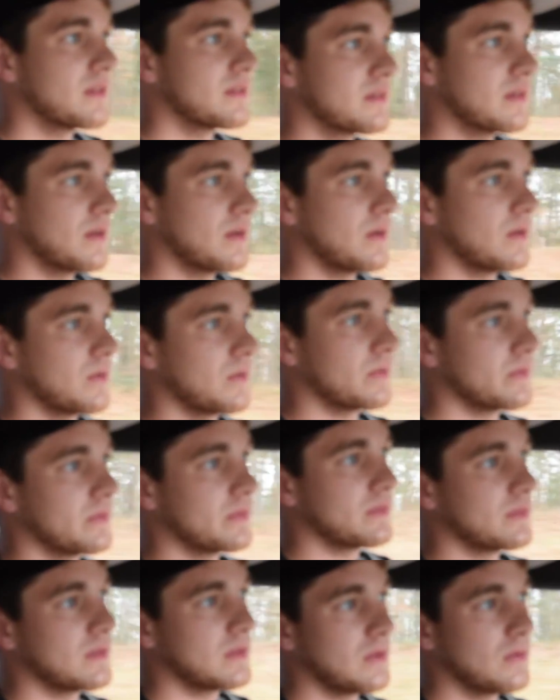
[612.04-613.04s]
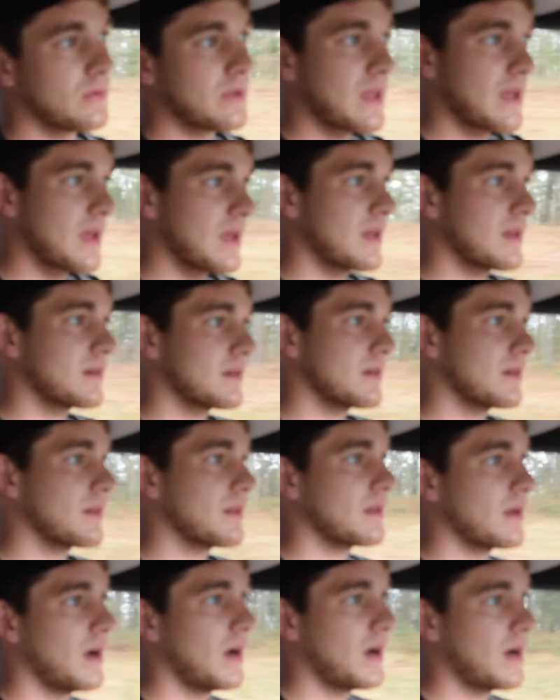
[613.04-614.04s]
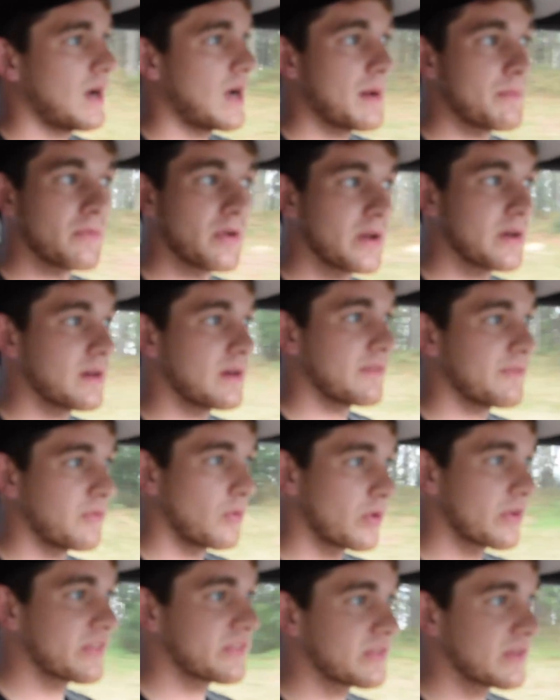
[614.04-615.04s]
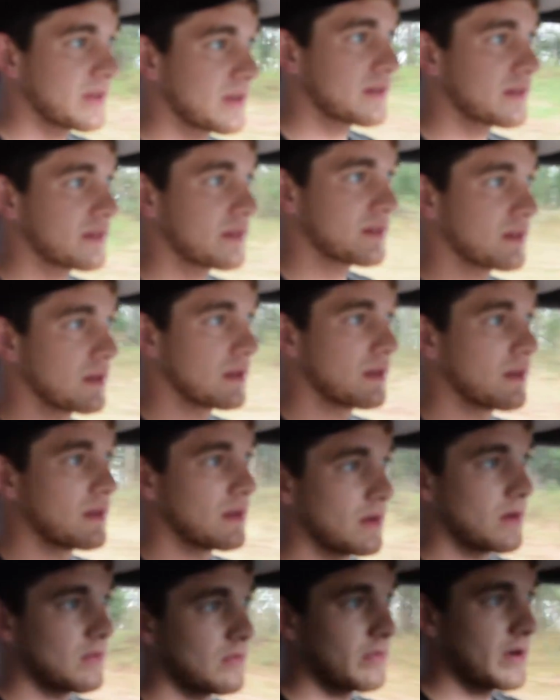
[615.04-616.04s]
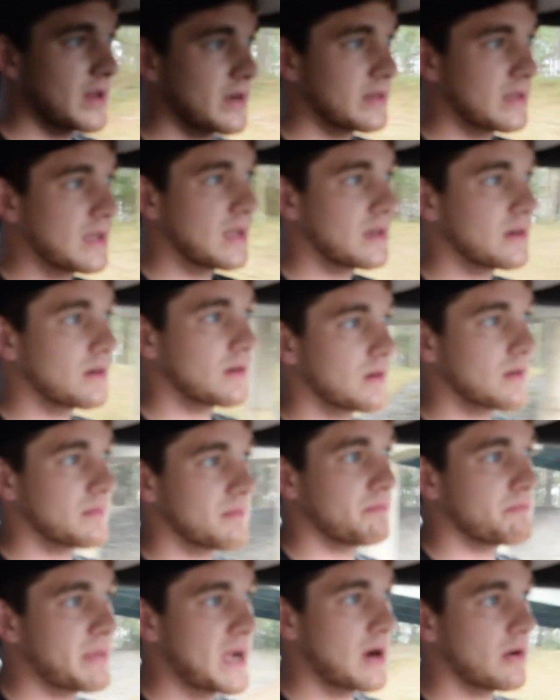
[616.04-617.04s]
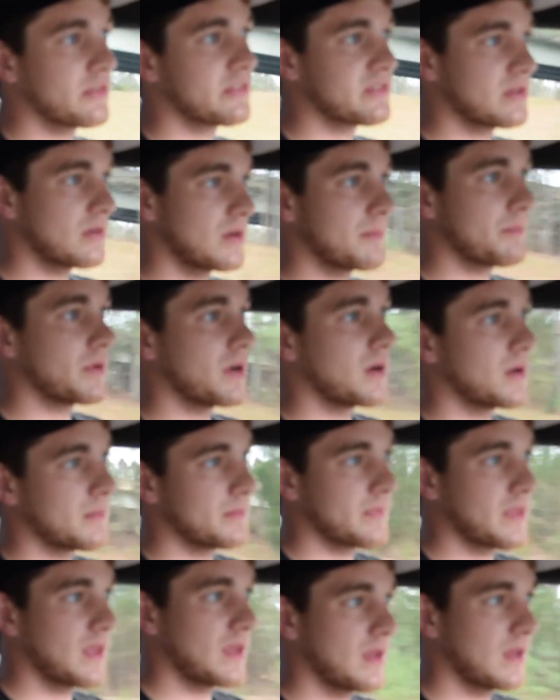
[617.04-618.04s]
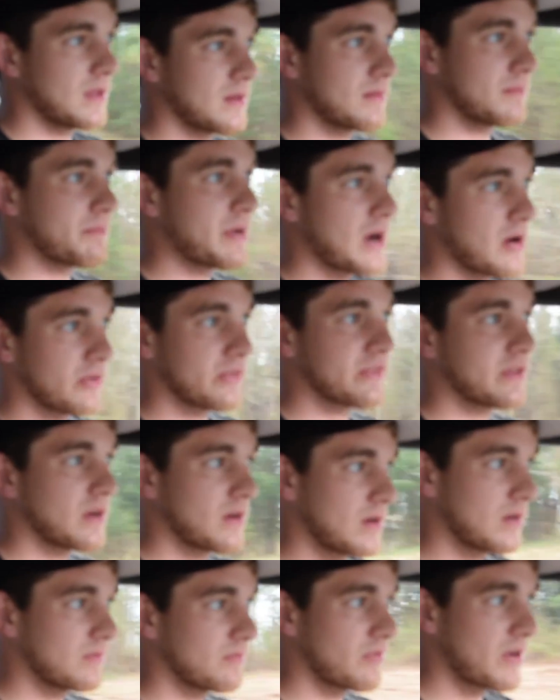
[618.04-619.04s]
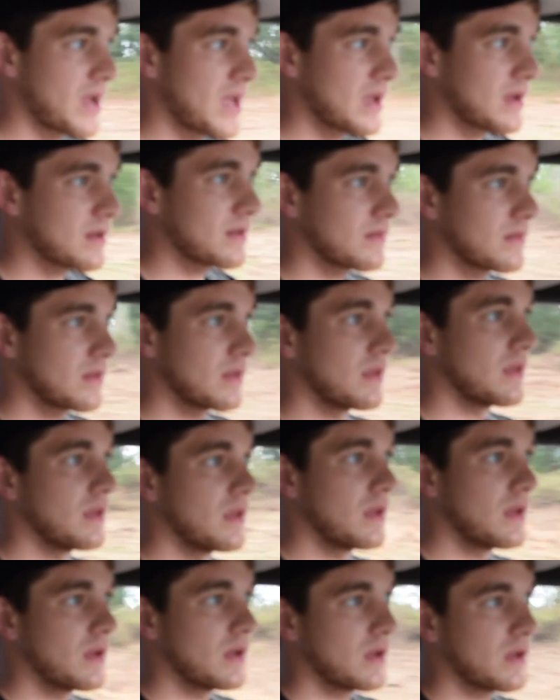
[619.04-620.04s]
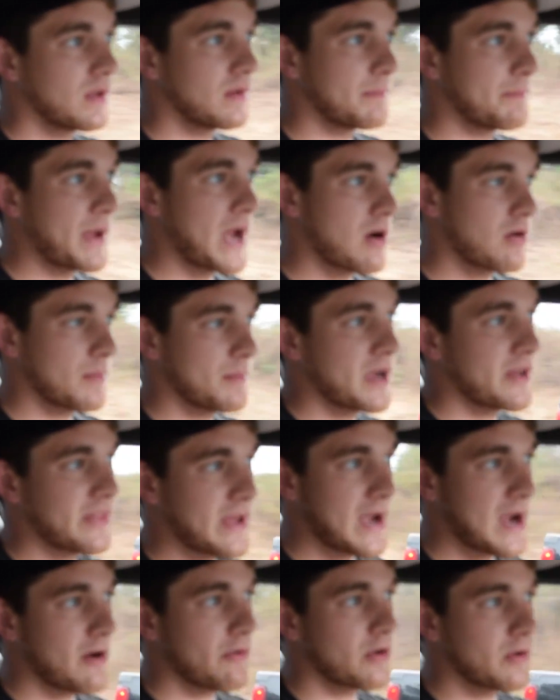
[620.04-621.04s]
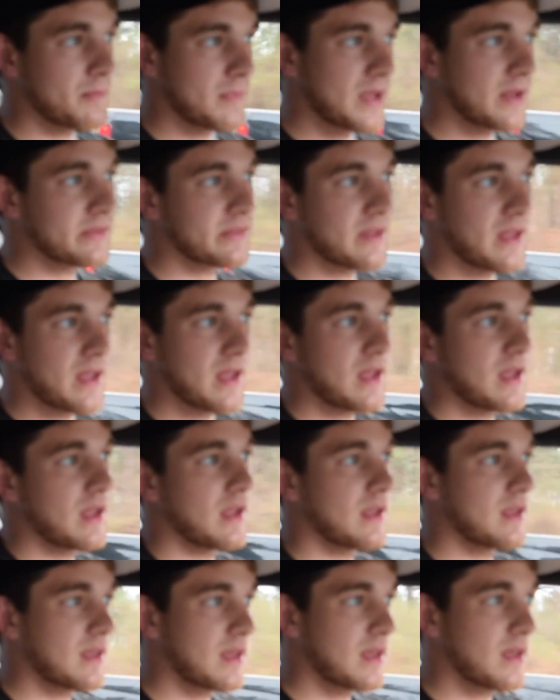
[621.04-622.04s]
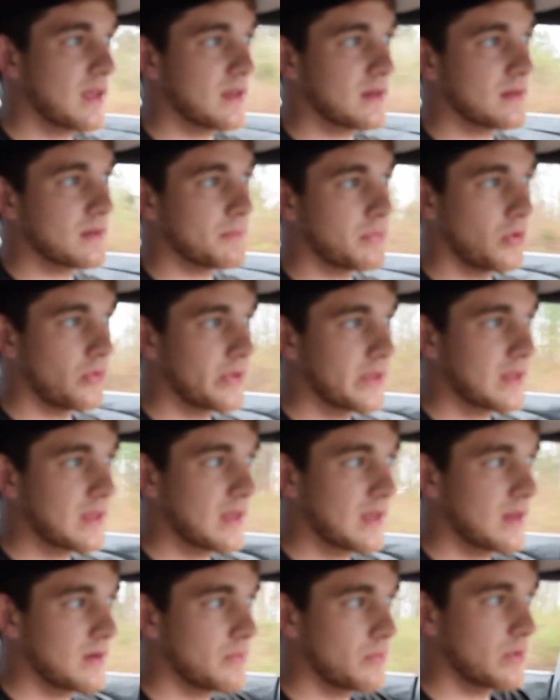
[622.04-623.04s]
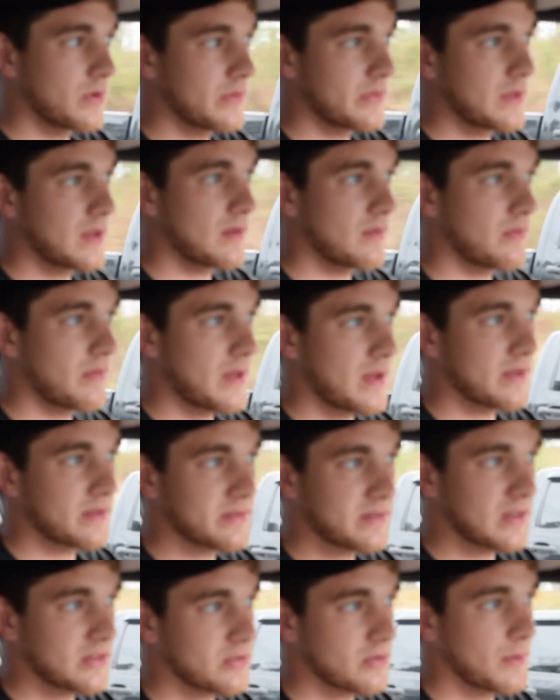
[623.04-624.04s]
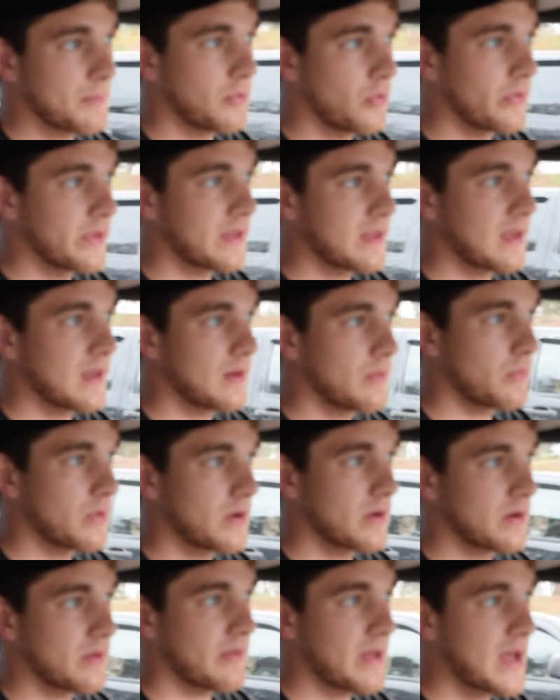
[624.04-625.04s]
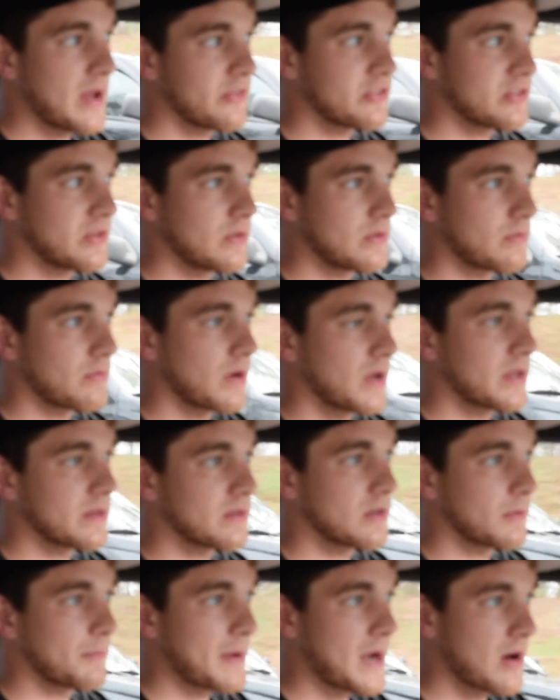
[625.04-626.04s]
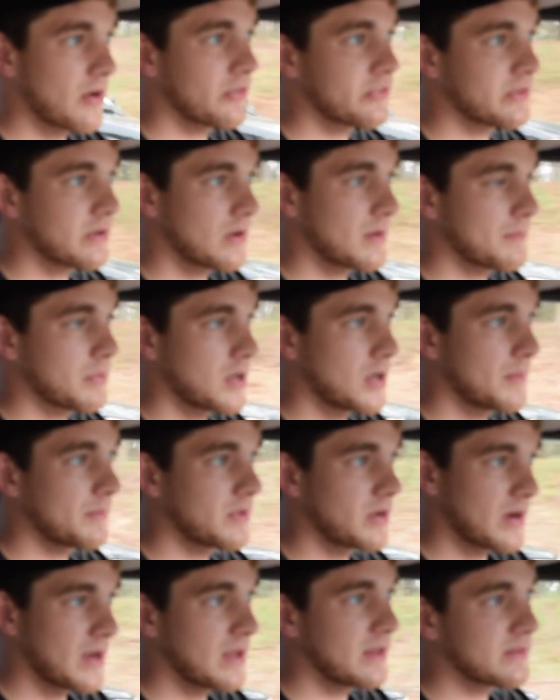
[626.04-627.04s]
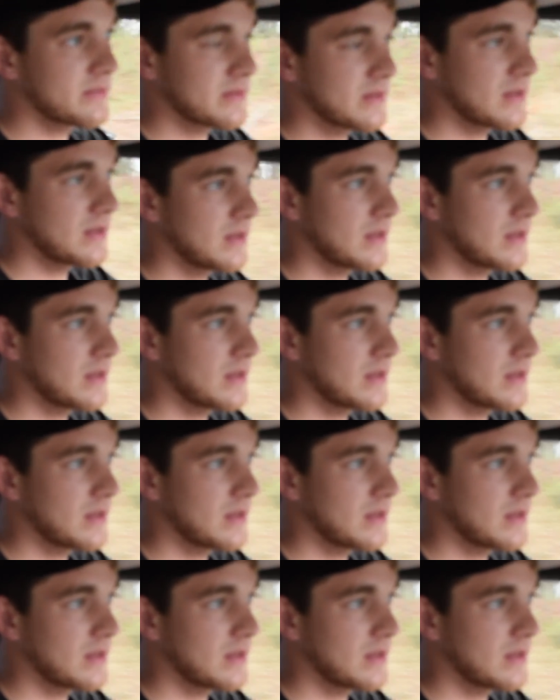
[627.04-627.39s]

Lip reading: So you can. I'm running a 4.6 radiator, power steering pump, and power steering rack. Power by the Hour makes a pulley kit, where they accessory pulley kit where it allows you to run your power steering pump, your AC,